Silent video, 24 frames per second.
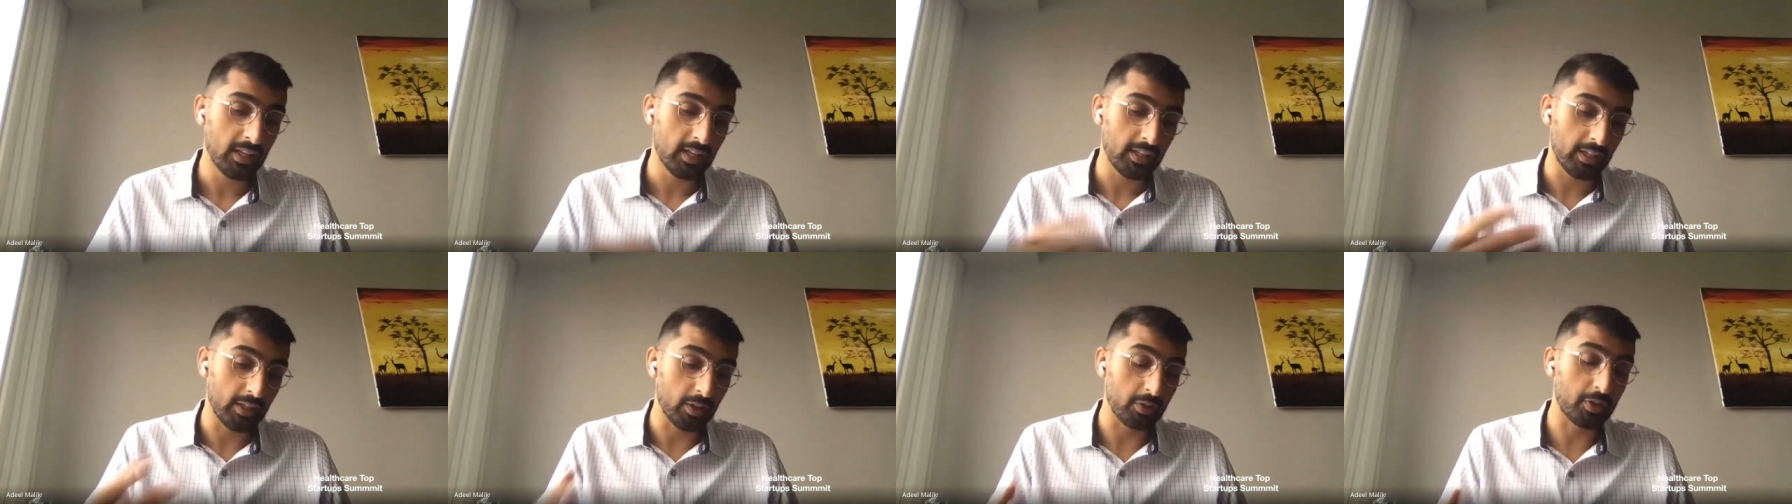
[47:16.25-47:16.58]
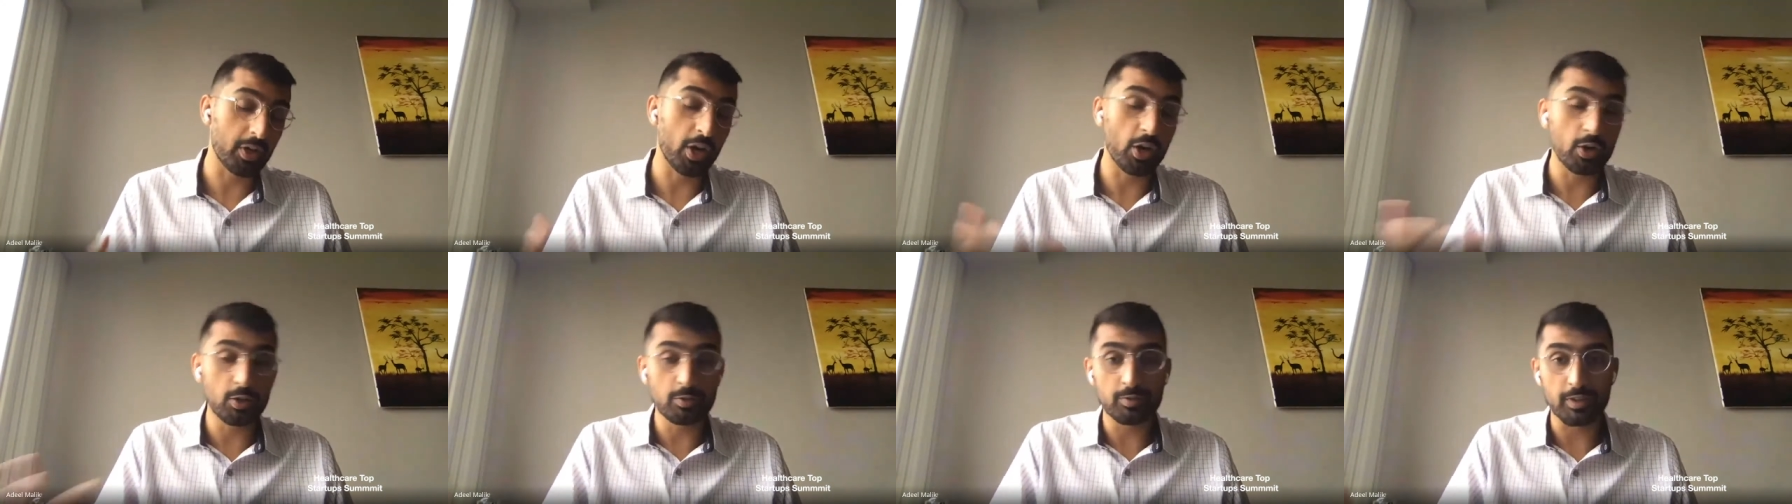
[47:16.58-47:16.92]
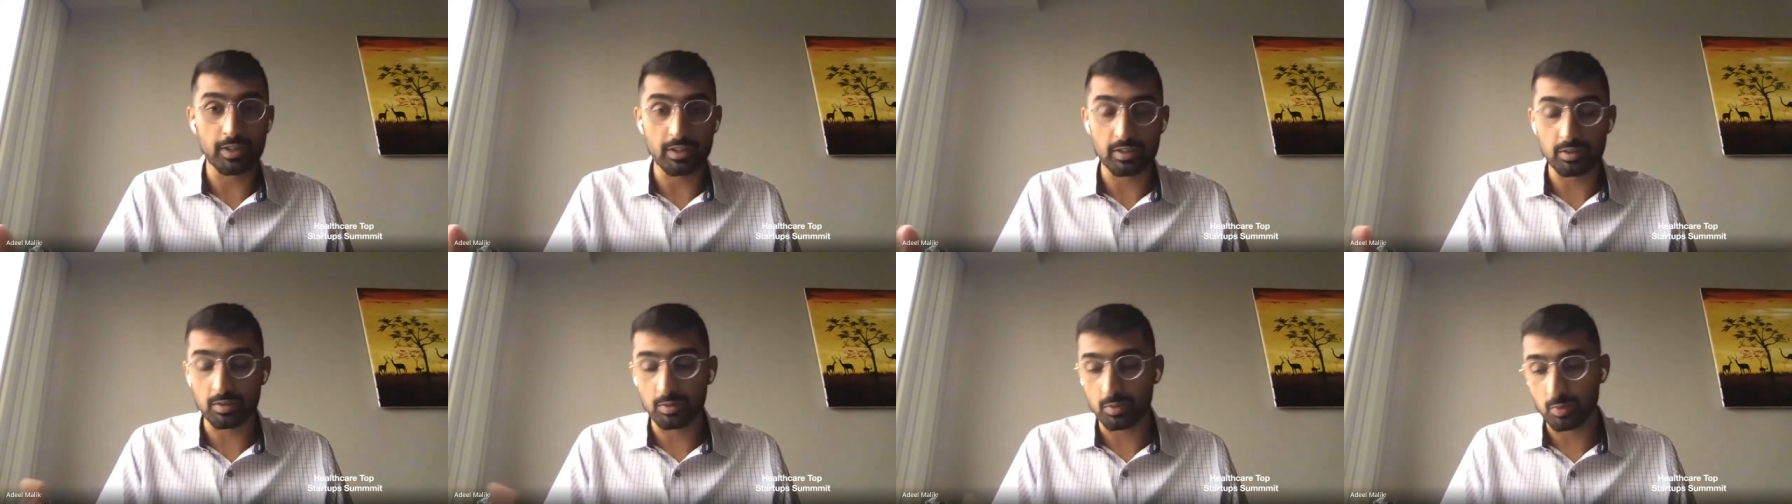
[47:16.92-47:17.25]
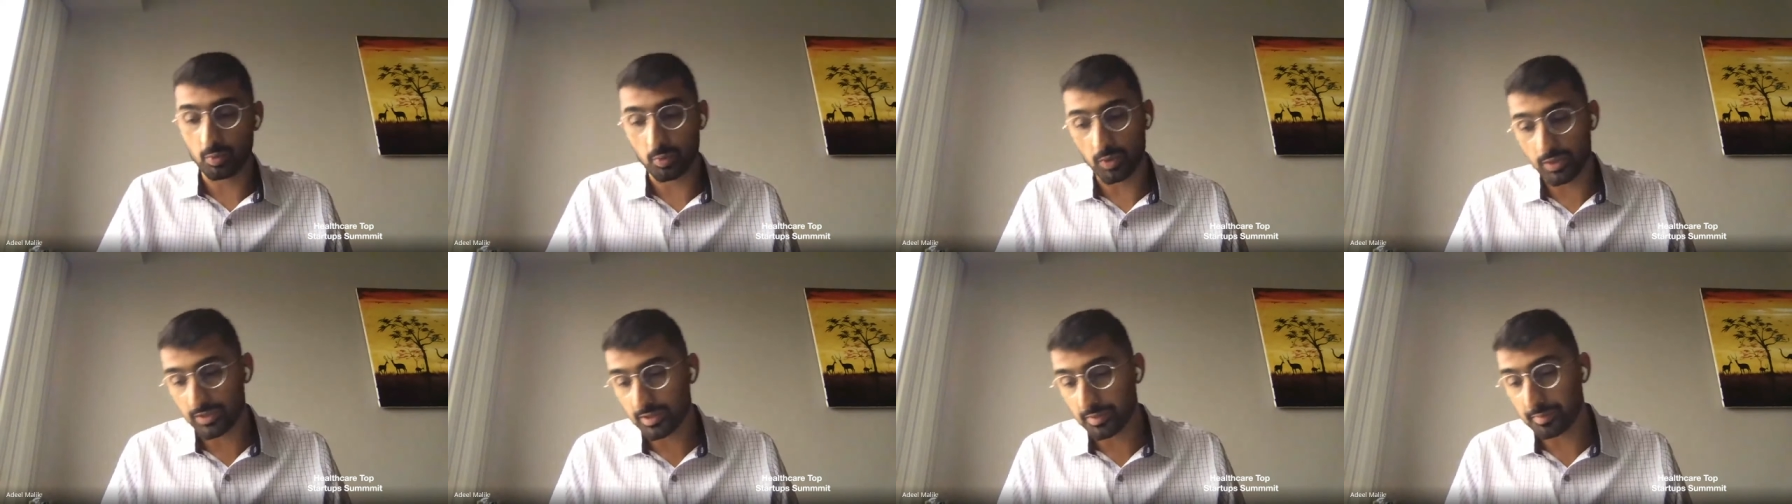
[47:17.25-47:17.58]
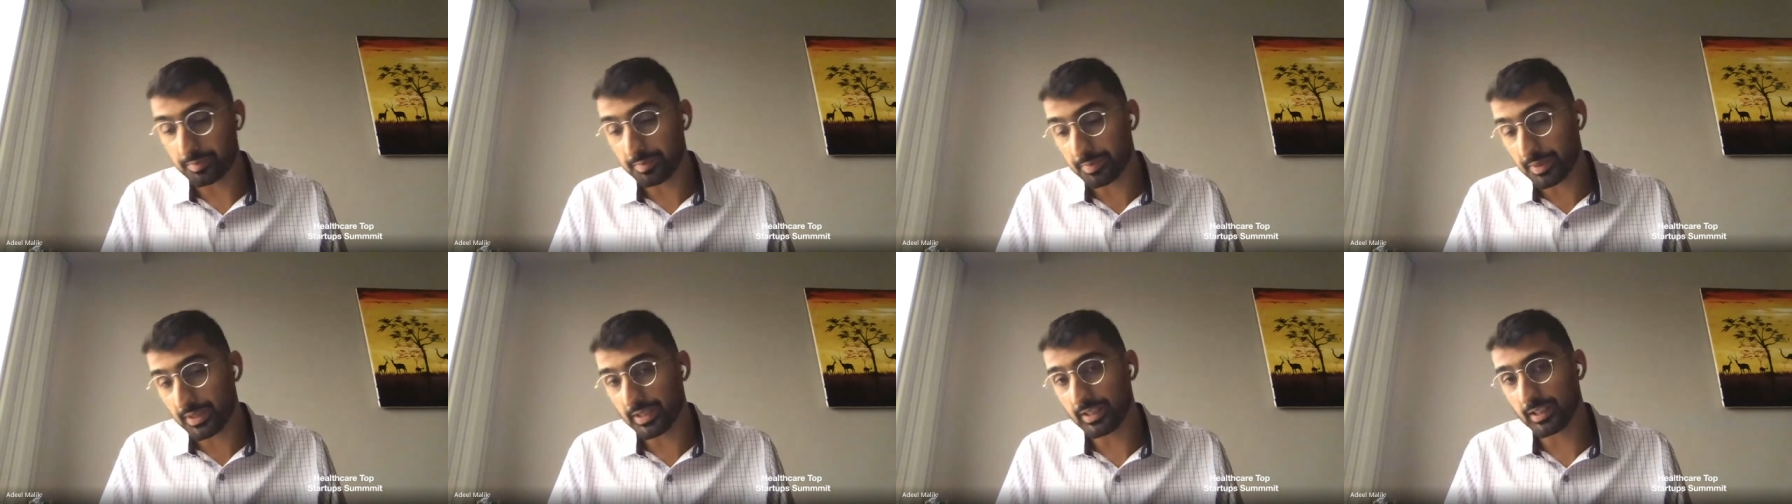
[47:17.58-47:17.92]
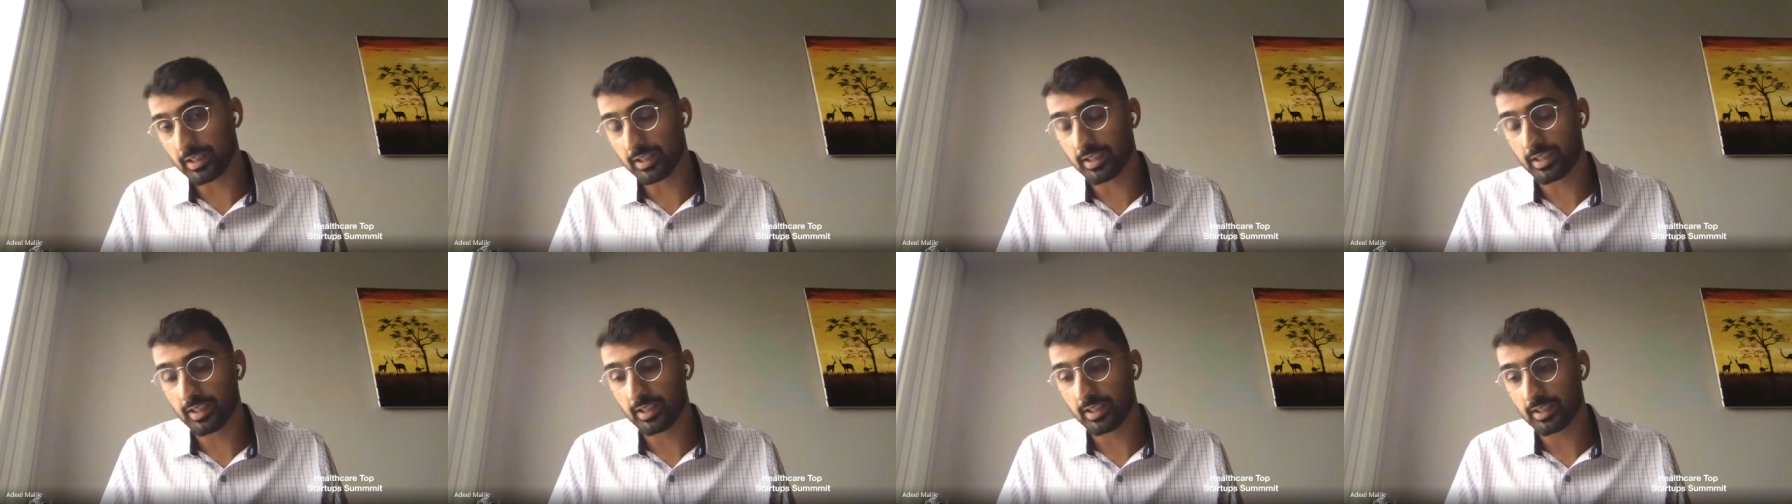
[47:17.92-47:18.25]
COVID was a big